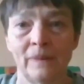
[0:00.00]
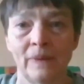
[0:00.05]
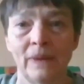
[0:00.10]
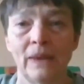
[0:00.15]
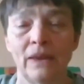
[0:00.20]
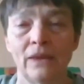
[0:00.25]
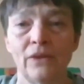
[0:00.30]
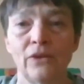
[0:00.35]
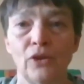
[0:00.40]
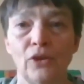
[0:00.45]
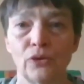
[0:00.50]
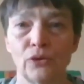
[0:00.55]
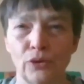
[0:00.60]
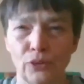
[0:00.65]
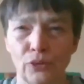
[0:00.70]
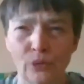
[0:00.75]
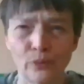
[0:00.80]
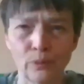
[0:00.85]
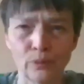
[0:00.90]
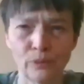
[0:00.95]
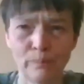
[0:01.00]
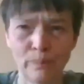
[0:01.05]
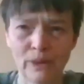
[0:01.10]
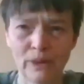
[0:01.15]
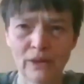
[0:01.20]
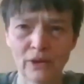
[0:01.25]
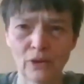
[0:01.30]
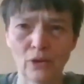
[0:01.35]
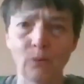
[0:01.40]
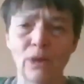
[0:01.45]
and not to be
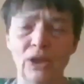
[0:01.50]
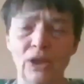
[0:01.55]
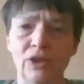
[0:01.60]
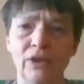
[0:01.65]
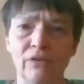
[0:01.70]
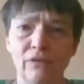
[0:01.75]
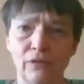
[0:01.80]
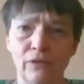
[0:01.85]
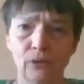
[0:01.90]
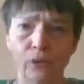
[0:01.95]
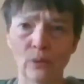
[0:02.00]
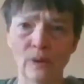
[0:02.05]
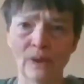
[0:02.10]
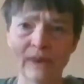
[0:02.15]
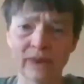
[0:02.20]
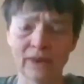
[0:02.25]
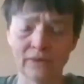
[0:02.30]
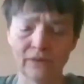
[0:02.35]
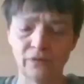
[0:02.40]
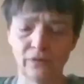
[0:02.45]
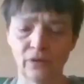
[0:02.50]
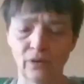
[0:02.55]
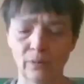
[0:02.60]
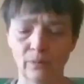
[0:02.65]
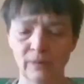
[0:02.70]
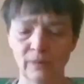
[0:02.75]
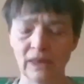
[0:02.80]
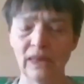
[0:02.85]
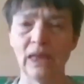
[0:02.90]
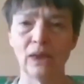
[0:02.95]
so much influenced from
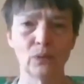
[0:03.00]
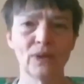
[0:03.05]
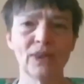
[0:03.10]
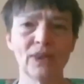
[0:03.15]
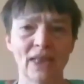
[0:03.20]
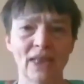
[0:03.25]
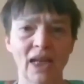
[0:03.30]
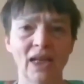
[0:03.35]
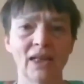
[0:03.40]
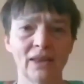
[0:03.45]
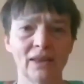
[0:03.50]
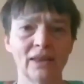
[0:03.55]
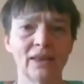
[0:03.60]
the outside